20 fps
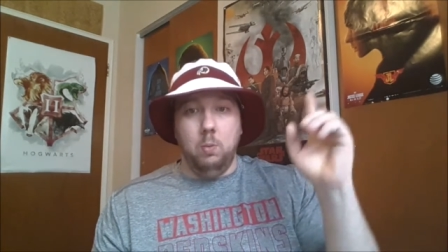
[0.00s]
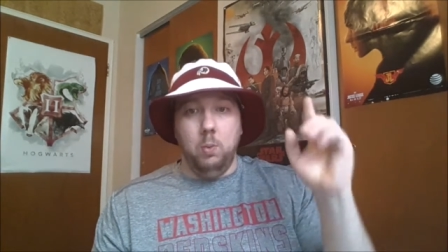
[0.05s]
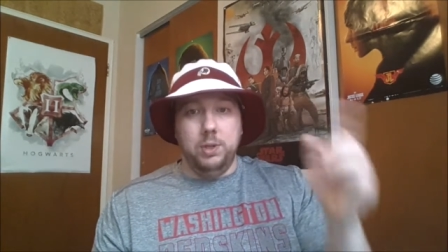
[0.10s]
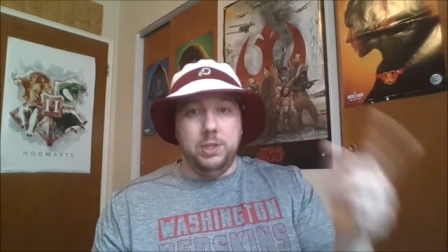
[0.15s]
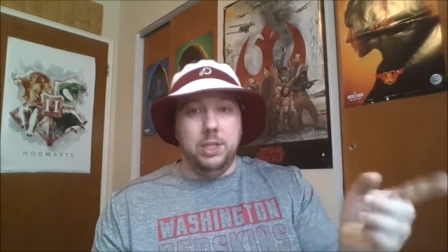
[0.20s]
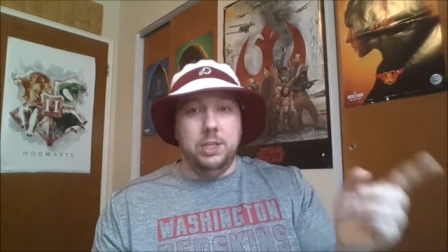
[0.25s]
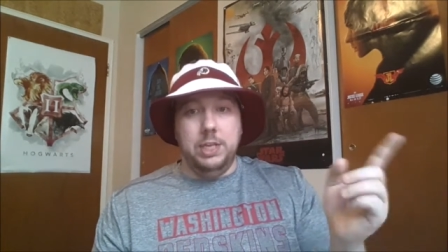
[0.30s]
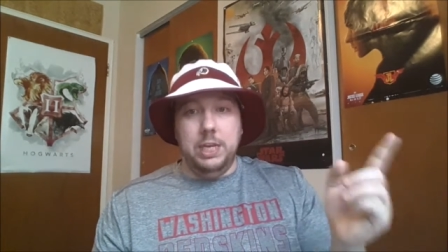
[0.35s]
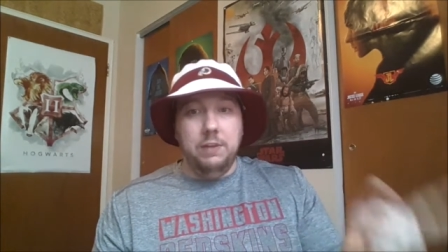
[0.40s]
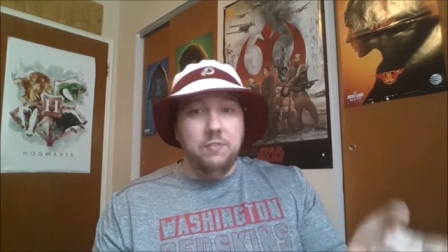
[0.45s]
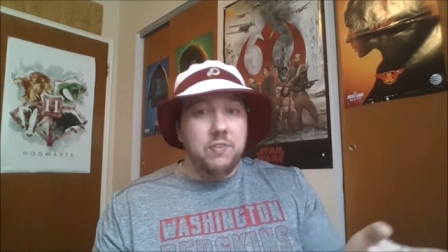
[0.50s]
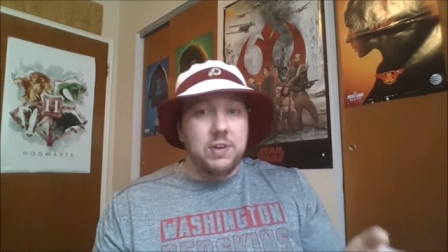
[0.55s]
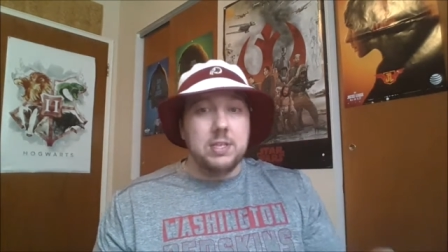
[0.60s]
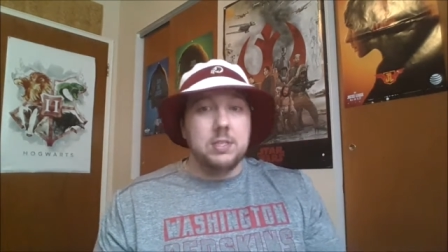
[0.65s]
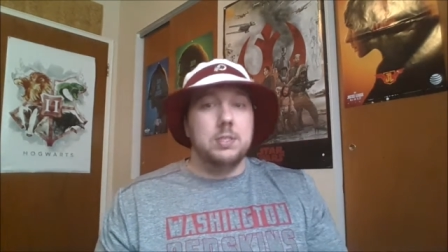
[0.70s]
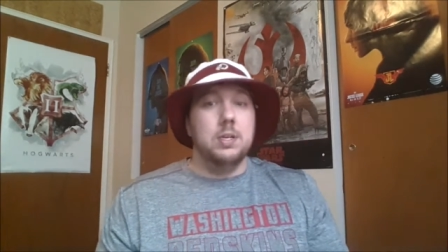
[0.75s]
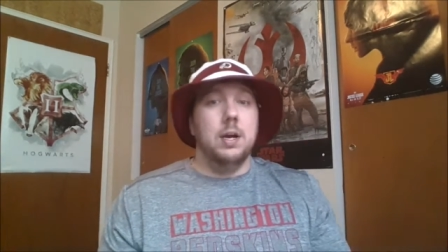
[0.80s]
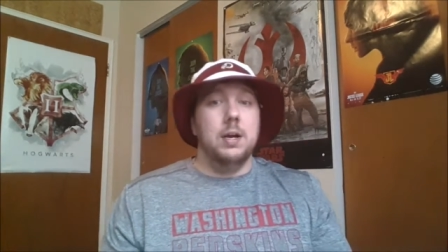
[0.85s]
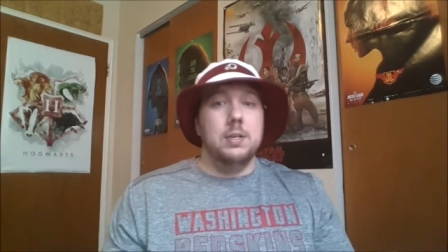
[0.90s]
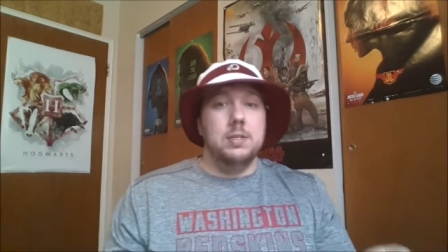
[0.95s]
what the
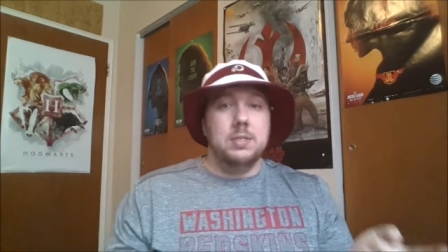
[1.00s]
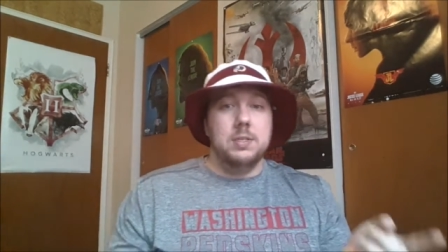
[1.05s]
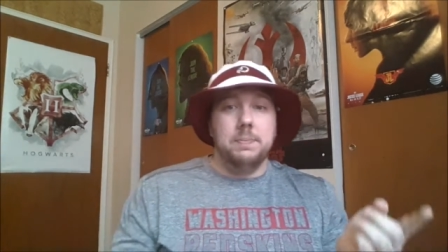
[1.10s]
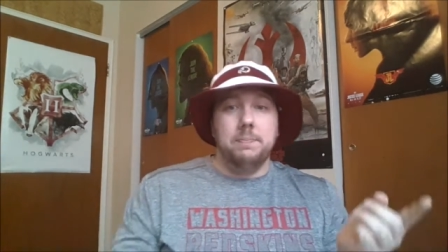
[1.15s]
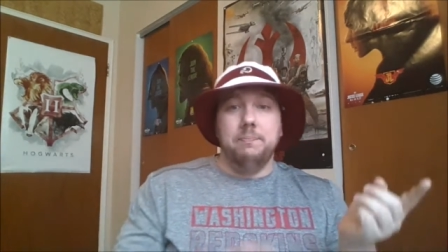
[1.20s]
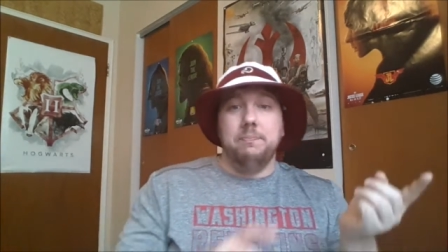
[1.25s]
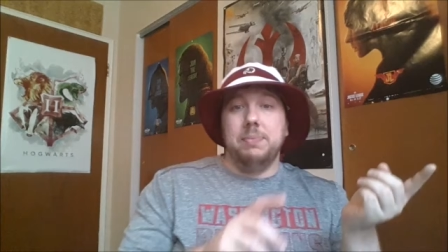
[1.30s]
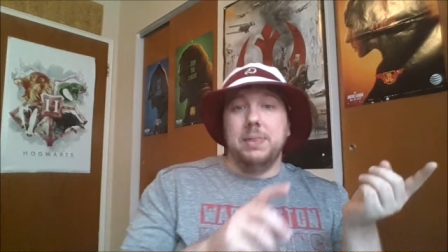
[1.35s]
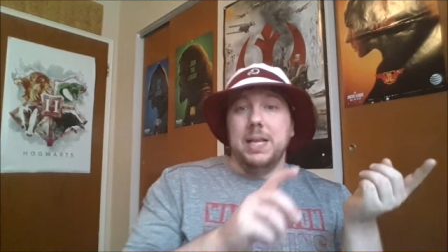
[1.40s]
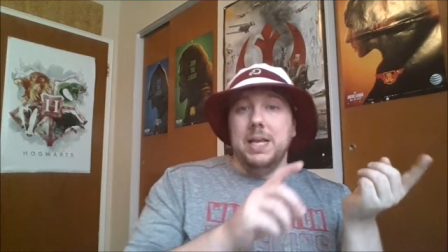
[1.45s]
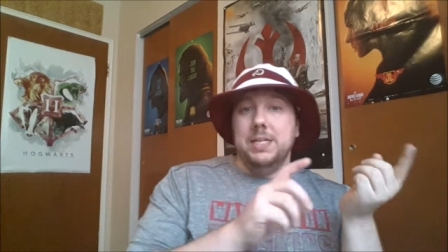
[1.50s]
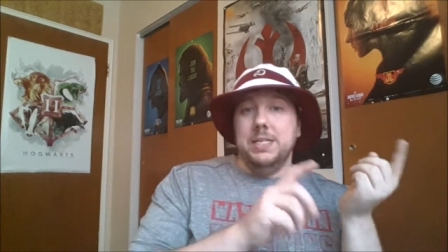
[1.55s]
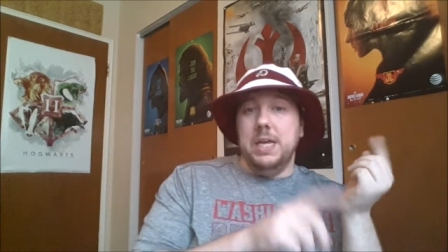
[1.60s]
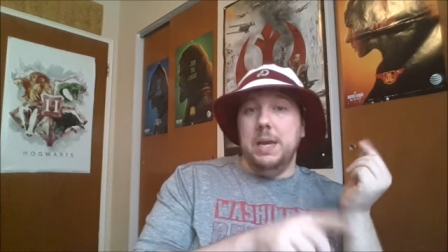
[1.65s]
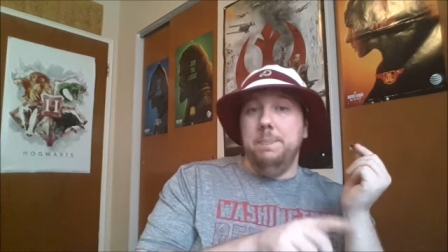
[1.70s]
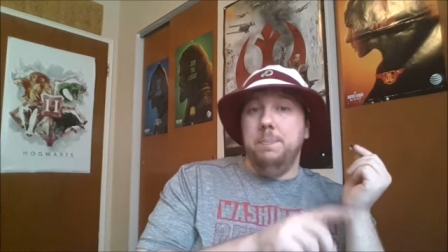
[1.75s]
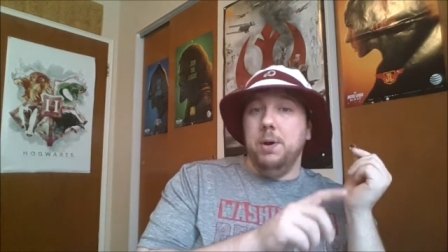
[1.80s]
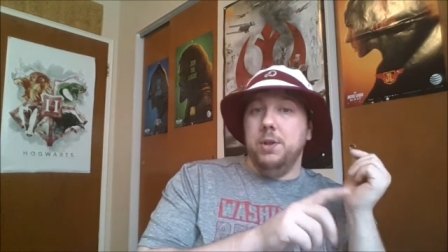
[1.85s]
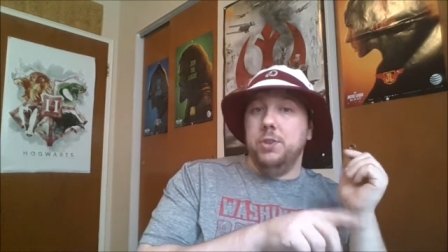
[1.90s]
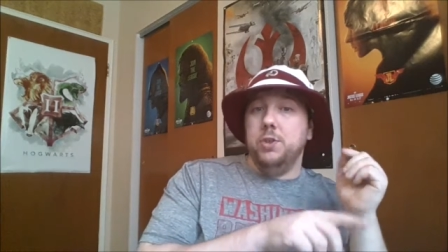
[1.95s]
defense does is
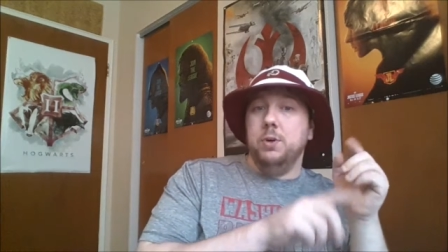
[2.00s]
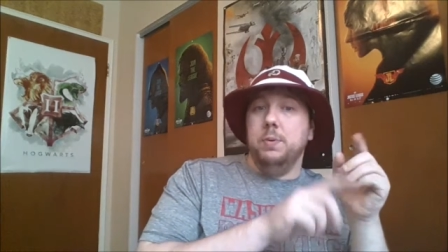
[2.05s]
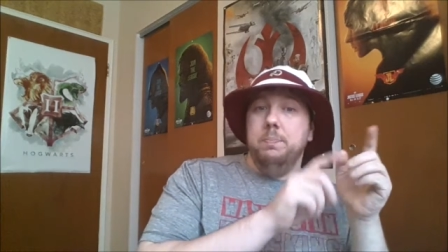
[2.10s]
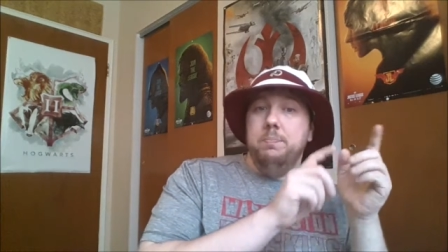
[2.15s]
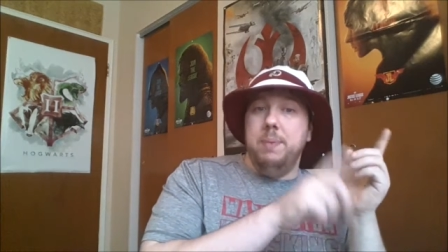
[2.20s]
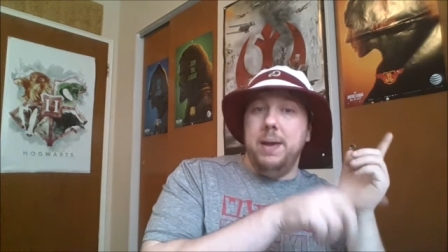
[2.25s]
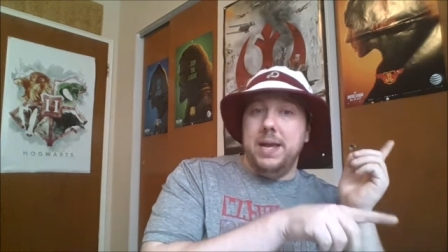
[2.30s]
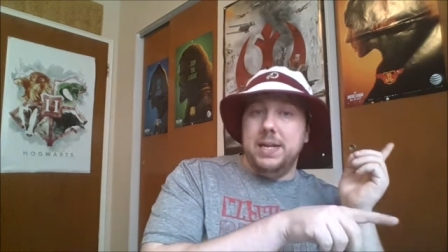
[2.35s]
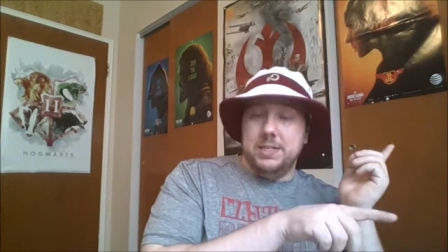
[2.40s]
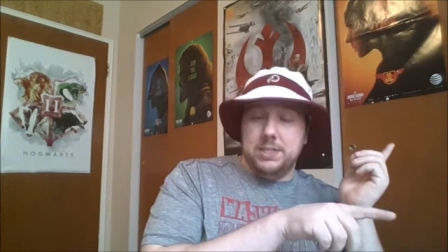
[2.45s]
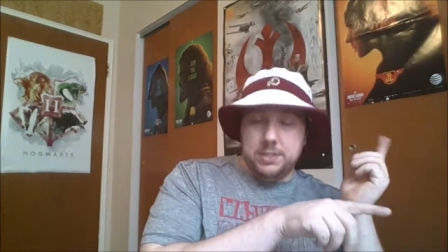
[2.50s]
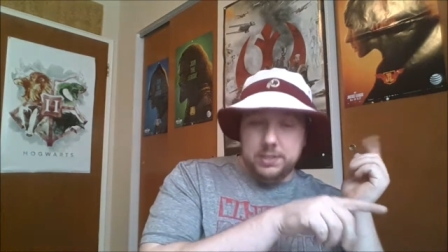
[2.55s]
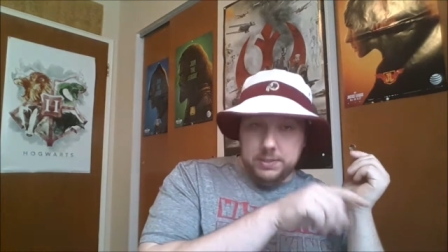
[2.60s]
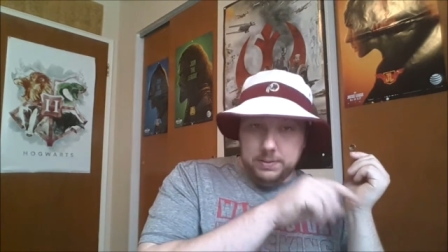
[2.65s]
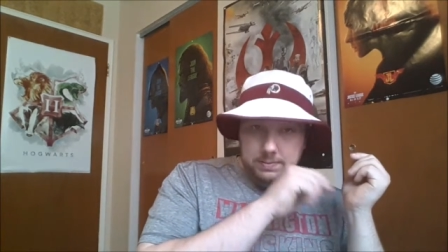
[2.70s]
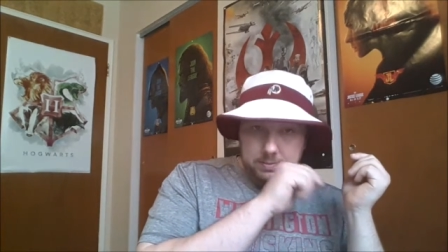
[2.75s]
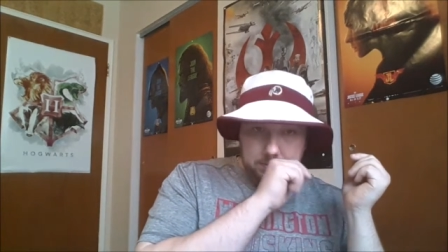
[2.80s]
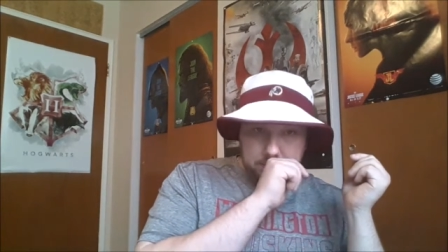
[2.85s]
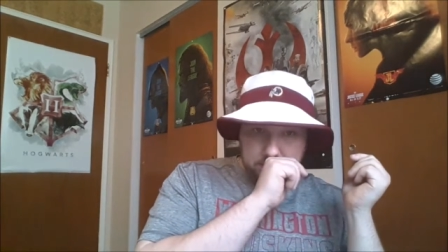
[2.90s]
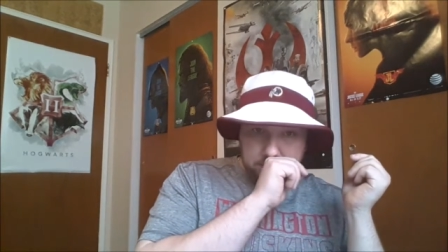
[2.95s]
they put their best